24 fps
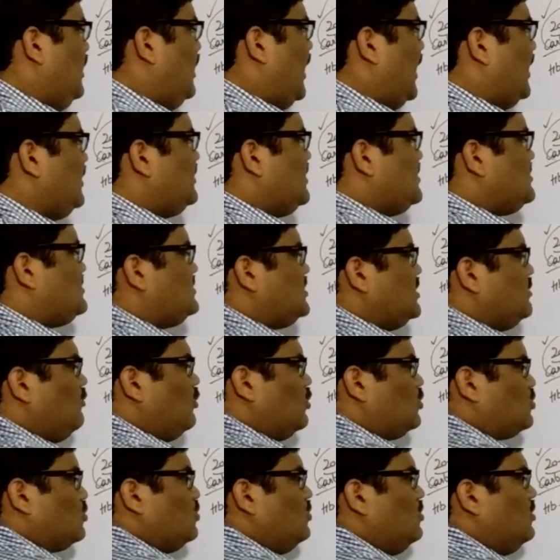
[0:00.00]
And the
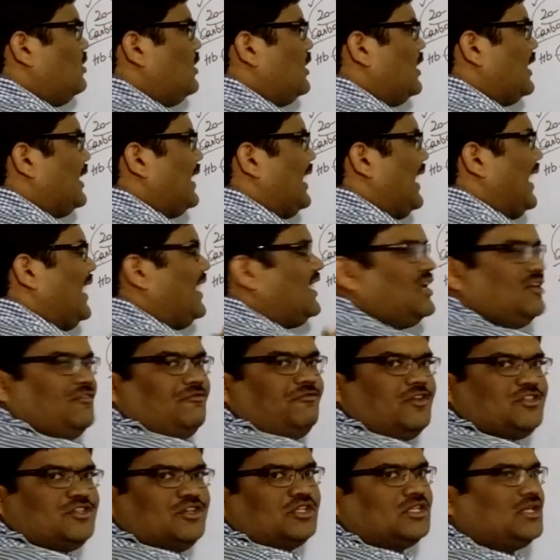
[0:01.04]
CO2
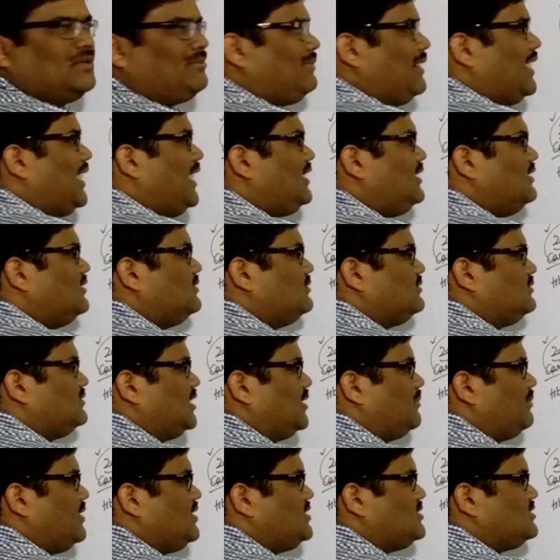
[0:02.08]
diffuse into the blood.
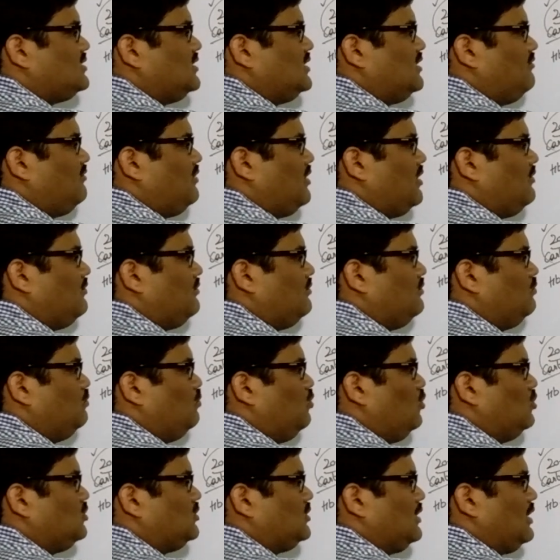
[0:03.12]
That means in the way of
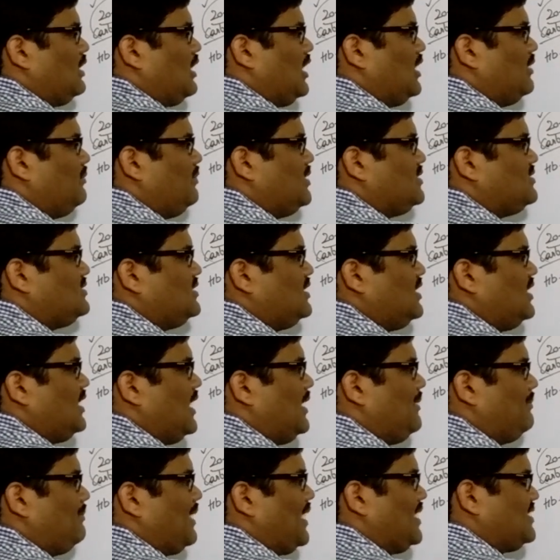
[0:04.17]
both RBC
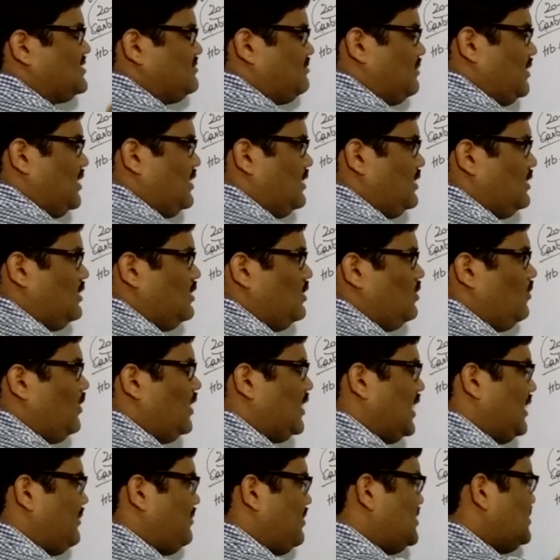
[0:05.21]
and plasma.
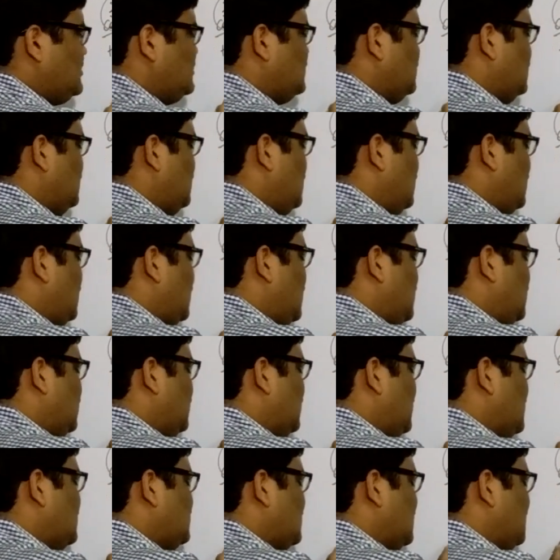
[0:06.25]
What happens?
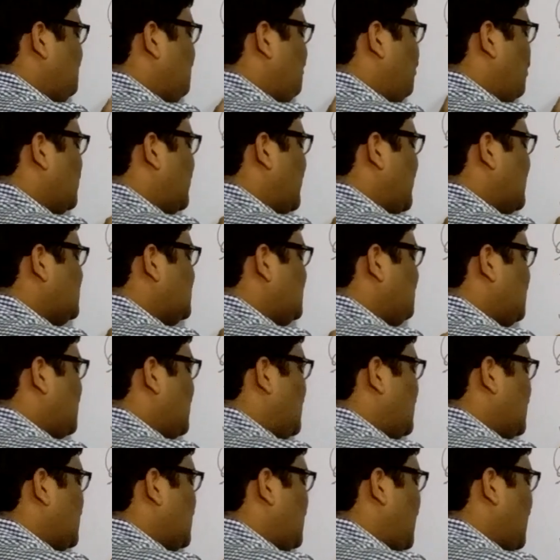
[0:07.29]
There is an important enzyme
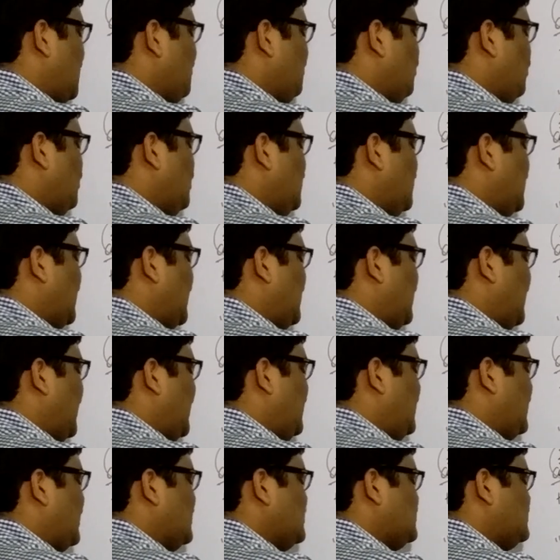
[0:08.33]
called carbonic
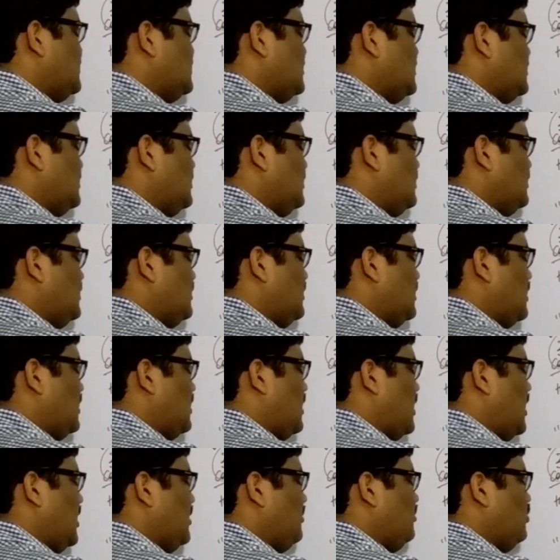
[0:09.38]
anhydrase.
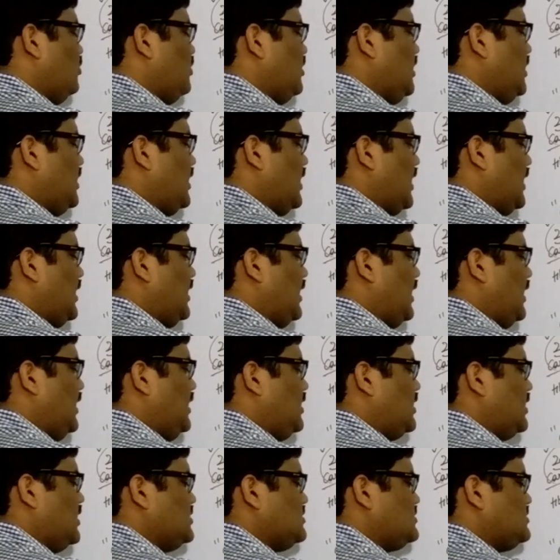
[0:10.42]
carbonic
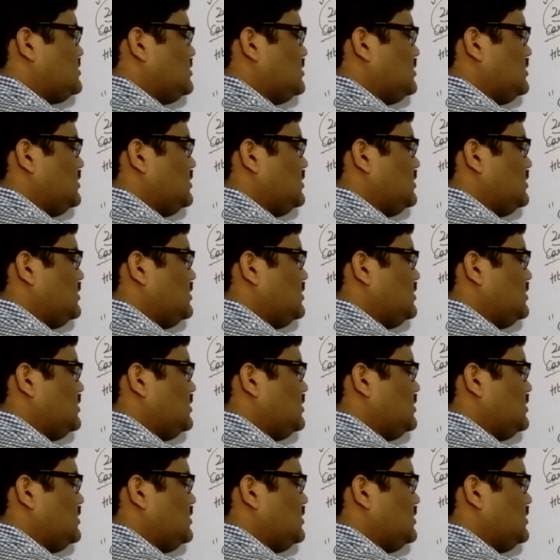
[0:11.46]
anhydrase.